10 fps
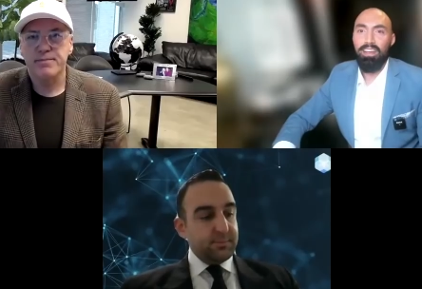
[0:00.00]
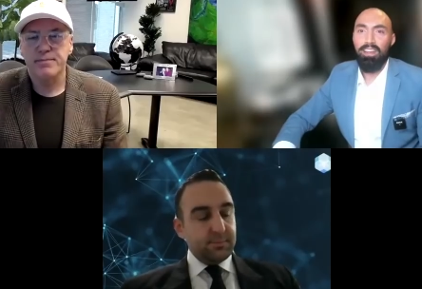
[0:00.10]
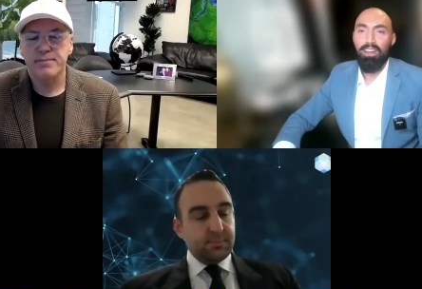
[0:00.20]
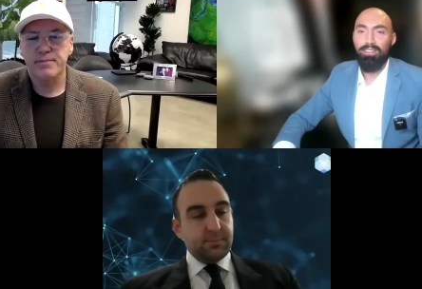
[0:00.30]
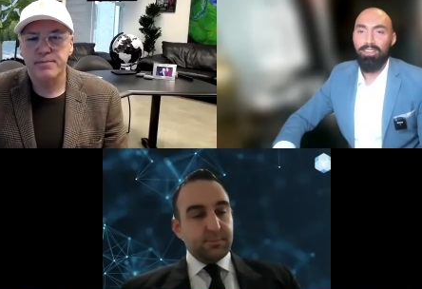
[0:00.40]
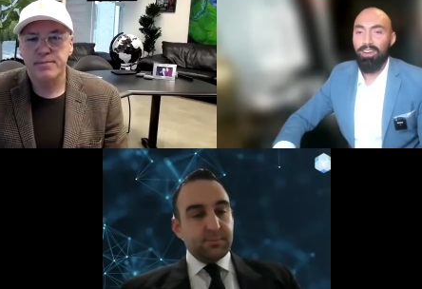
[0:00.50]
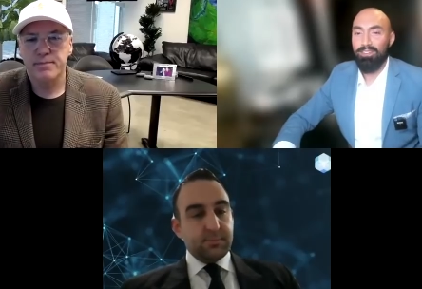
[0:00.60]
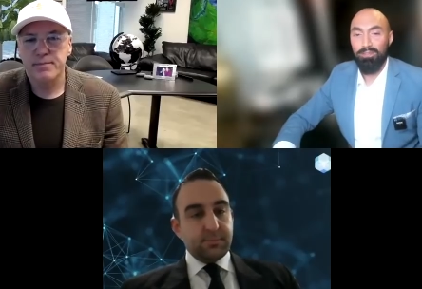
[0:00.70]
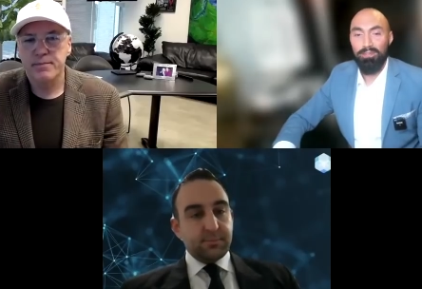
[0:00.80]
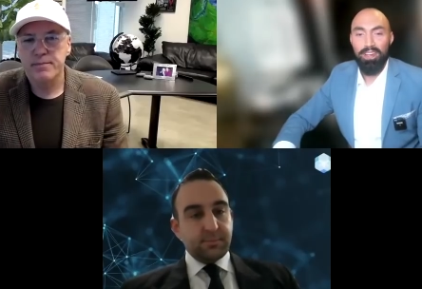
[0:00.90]
Speaker 1: That's
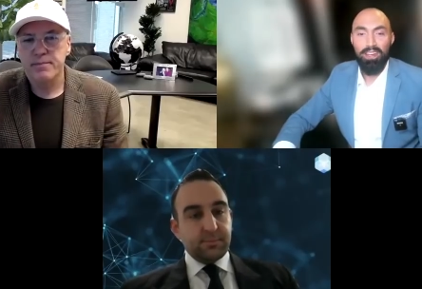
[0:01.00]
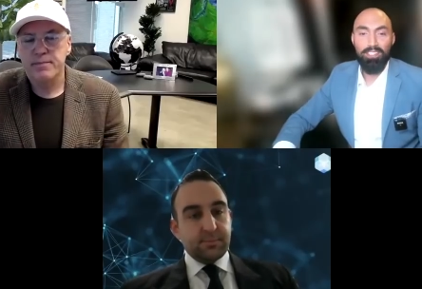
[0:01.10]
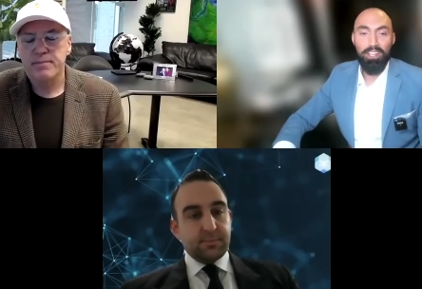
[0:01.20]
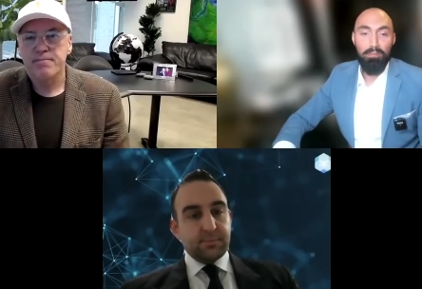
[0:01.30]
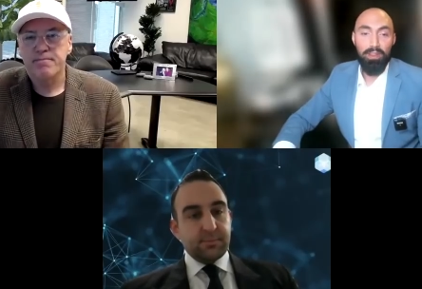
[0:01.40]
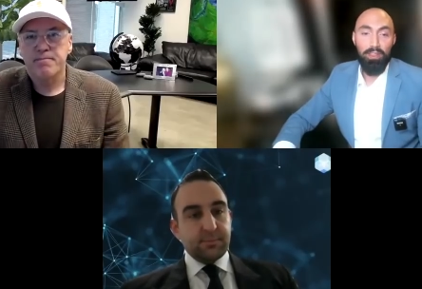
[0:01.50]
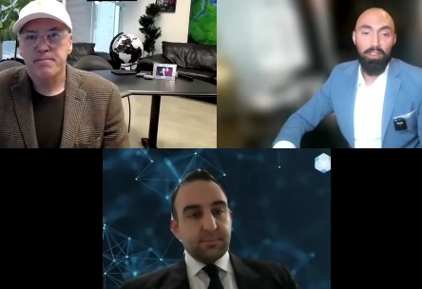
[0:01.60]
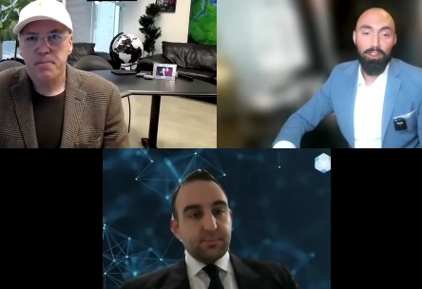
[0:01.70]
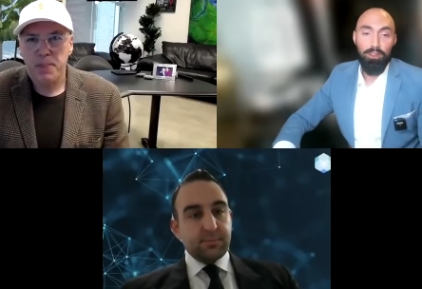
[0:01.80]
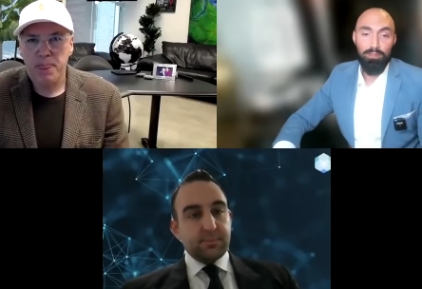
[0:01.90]
awesome. Gentlemen,
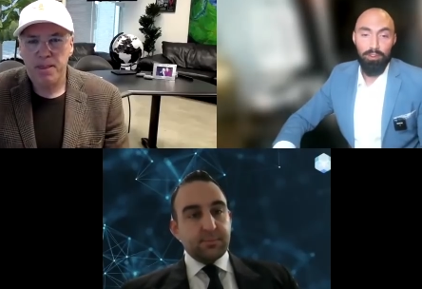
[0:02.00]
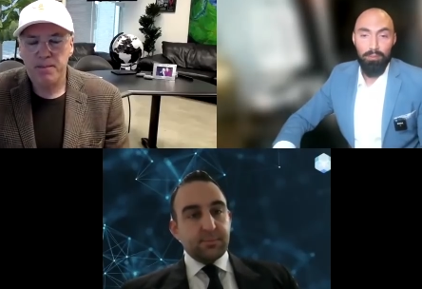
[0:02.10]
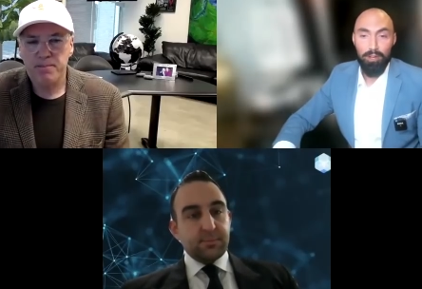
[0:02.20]
thank you so